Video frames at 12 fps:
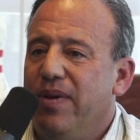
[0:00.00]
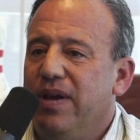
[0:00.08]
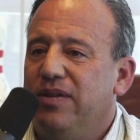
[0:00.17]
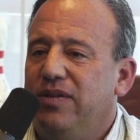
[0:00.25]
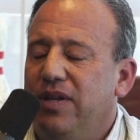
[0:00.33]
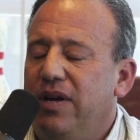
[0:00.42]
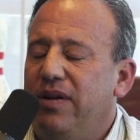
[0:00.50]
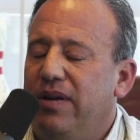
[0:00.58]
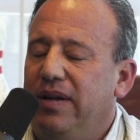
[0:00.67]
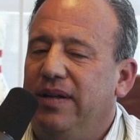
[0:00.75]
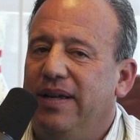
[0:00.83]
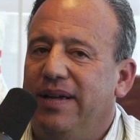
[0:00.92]
Is there,
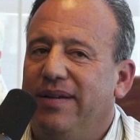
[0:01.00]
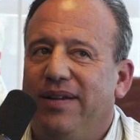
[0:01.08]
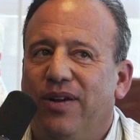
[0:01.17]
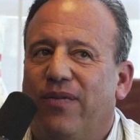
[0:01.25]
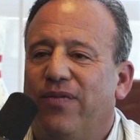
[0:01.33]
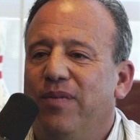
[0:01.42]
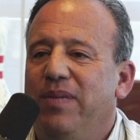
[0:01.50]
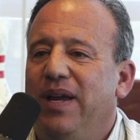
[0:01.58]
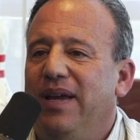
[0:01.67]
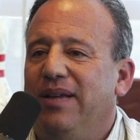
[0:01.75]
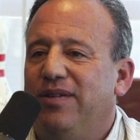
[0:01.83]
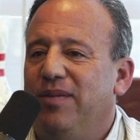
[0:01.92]
you know, for
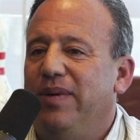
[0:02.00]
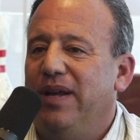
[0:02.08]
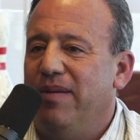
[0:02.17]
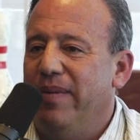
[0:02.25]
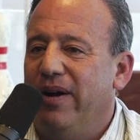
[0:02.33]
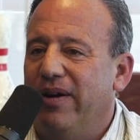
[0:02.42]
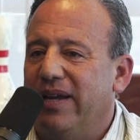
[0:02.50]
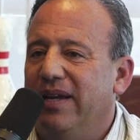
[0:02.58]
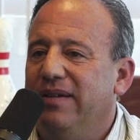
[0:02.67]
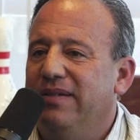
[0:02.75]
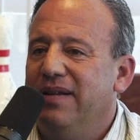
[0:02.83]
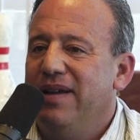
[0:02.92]
me to be an
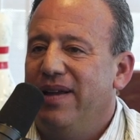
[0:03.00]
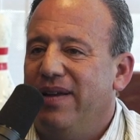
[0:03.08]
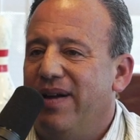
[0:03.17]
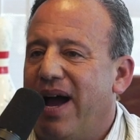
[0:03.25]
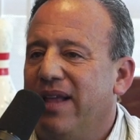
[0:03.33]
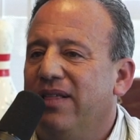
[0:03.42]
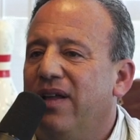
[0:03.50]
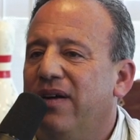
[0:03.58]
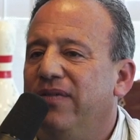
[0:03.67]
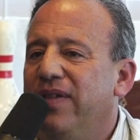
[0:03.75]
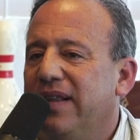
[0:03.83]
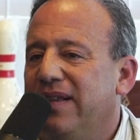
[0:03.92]
American, I
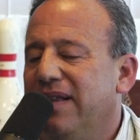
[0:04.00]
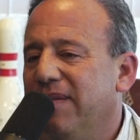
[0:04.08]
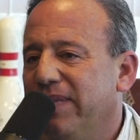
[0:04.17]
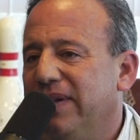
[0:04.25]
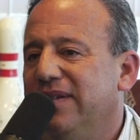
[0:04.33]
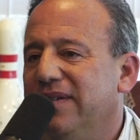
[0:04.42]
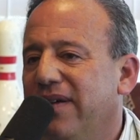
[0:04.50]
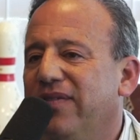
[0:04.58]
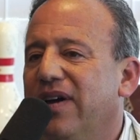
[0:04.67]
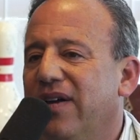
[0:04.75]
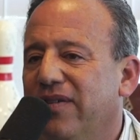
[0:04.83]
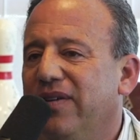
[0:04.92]
love that the Olympics is
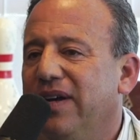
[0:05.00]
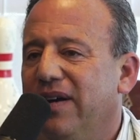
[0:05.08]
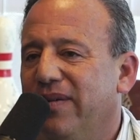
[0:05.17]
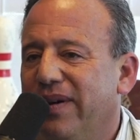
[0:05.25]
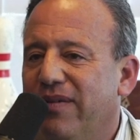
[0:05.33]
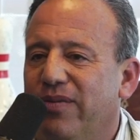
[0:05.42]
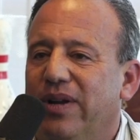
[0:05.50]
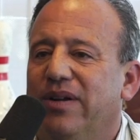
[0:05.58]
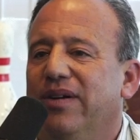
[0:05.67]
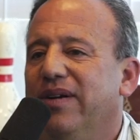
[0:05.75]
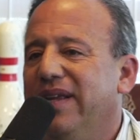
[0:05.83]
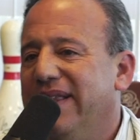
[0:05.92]
every other year. We have
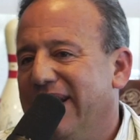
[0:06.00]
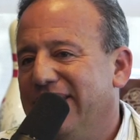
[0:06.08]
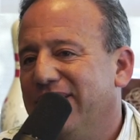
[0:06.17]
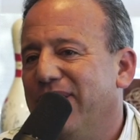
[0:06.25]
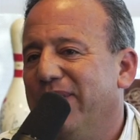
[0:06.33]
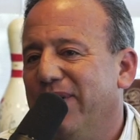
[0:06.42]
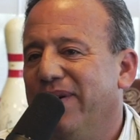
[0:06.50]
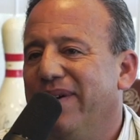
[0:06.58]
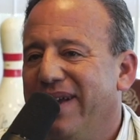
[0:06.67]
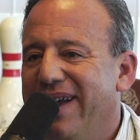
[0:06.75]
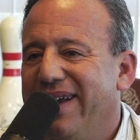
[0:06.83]
winter and then summer mm.